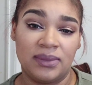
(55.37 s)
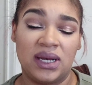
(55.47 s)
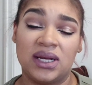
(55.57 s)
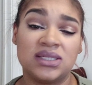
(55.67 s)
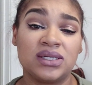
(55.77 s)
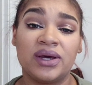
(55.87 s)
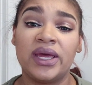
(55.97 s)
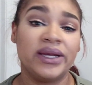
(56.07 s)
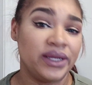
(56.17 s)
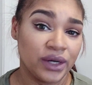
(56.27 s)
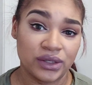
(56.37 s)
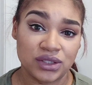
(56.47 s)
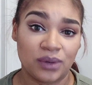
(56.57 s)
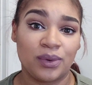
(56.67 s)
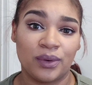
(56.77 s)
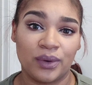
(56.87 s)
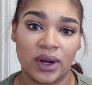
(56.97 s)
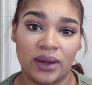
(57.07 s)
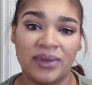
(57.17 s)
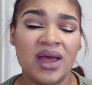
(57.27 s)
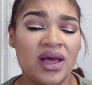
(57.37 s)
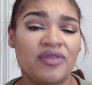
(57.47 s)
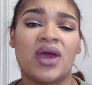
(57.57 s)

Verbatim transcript: admitted into any nursing program.